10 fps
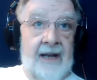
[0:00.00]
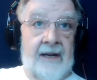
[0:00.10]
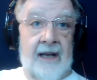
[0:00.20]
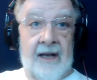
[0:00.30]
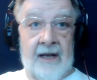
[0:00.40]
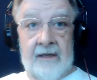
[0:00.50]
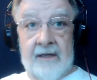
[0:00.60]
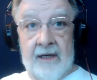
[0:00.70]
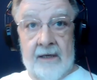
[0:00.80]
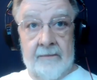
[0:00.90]
and
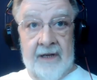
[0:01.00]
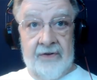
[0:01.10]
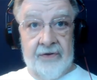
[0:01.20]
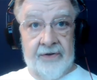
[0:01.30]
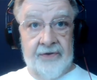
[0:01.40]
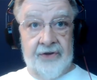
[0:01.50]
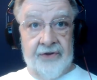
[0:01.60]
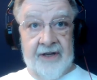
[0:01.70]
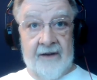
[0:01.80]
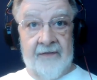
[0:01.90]
introduce
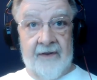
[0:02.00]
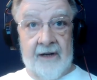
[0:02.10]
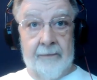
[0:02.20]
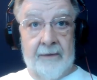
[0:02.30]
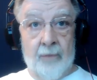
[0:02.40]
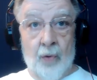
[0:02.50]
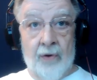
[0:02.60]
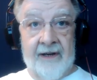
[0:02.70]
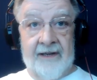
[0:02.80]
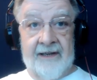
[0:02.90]
yourself a little bit
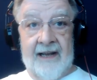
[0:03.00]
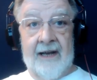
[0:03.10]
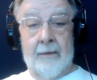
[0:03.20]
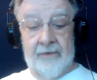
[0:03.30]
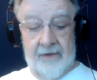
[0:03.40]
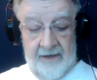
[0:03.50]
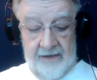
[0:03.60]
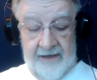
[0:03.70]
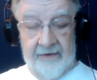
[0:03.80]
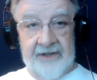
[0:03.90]
more in depth.
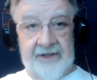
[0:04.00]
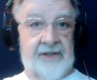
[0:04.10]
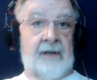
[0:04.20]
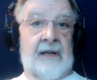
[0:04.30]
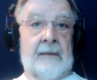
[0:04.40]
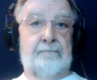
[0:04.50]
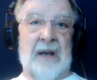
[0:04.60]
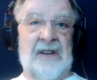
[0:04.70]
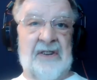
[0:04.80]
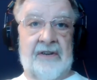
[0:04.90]
Tell us
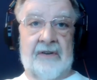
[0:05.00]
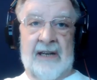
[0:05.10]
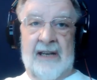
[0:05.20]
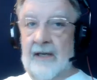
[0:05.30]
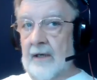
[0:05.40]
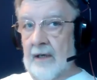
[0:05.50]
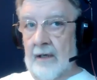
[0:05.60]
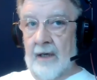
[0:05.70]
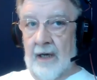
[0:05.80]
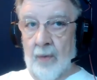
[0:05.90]
basically
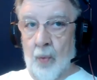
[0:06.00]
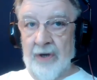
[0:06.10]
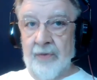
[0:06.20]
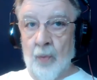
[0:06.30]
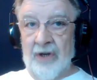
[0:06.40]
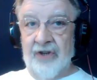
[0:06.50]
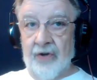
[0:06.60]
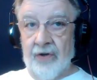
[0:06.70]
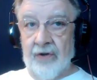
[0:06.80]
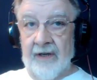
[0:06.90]
what
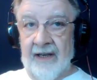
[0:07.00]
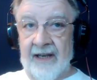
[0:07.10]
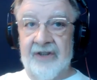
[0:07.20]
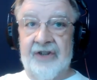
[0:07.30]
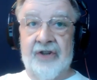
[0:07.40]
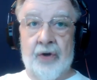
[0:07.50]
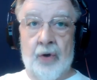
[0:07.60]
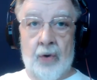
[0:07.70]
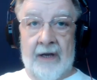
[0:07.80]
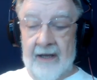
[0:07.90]
you're
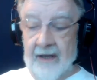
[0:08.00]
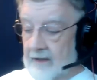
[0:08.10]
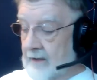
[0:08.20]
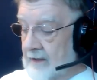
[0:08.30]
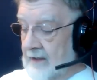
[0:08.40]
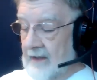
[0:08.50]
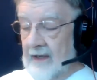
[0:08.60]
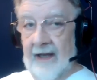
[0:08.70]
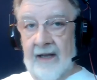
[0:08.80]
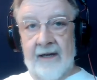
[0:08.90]
into
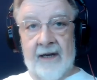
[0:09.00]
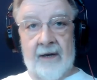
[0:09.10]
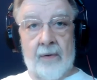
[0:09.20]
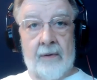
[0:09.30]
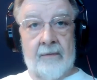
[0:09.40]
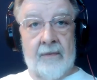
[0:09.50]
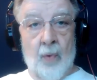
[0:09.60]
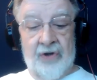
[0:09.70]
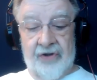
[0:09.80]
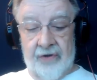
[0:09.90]
and
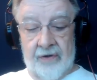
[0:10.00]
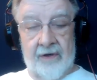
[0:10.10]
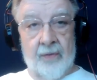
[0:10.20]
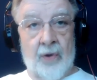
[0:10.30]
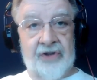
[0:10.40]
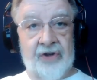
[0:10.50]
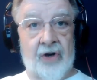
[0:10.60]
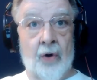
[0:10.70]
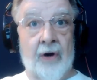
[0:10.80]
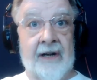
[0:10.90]
what your
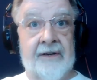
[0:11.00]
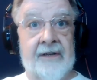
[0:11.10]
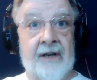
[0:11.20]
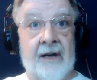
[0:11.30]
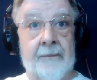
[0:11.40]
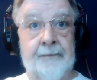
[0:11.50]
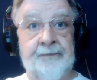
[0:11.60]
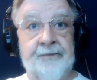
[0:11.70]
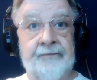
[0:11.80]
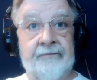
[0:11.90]
current
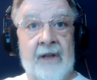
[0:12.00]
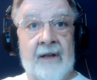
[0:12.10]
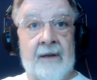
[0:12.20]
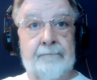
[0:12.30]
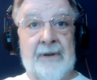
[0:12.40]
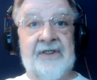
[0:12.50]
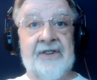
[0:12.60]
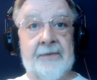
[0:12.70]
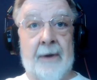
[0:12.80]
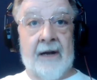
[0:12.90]

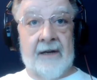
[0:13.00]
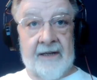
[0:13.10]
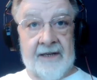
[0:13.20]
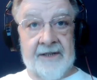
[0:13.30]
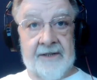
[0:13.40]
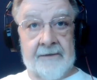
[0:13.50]
business model is.